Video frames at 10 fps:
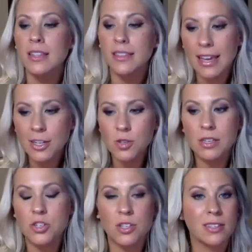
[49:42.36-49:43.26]
they do
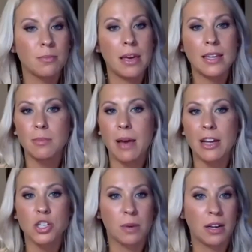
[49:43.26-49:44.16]
this just to make some
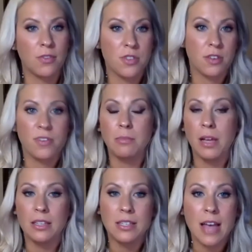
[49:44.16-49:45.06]
extra money for their family
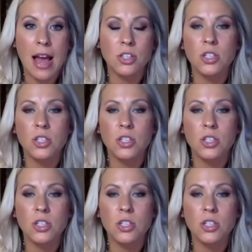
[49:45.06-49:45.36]
on the side.